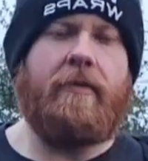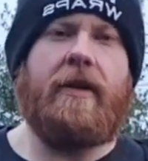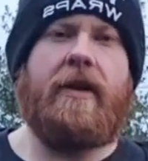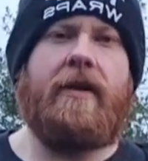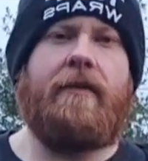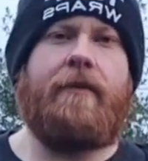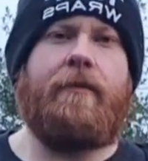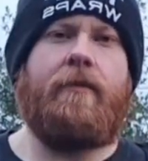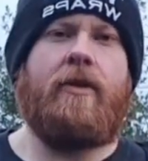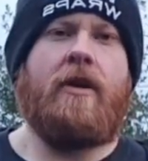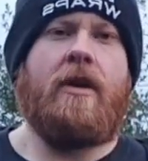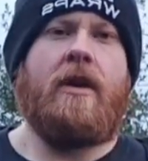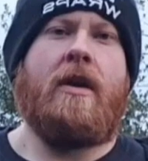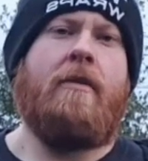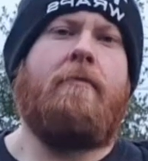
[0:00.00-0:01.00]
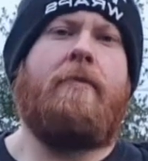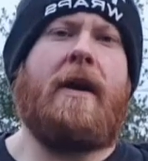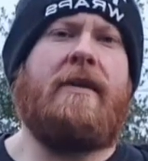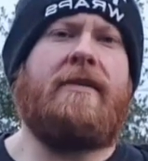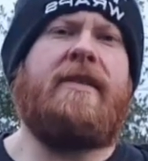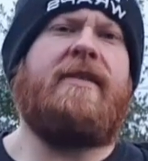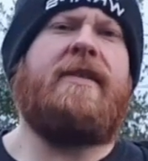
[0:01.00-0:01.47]
be
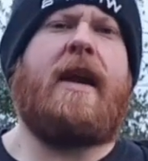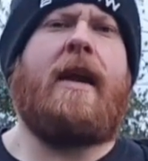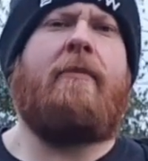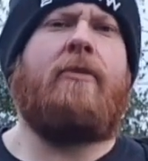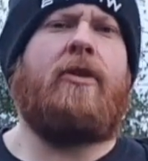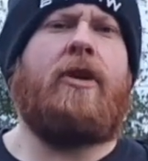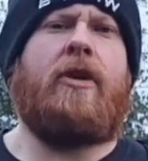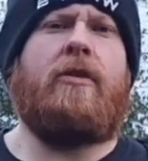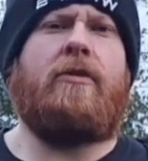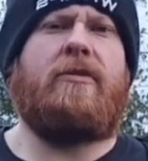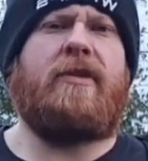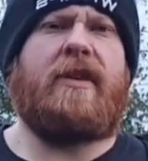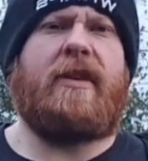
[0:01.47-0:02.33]
banded hammer curls.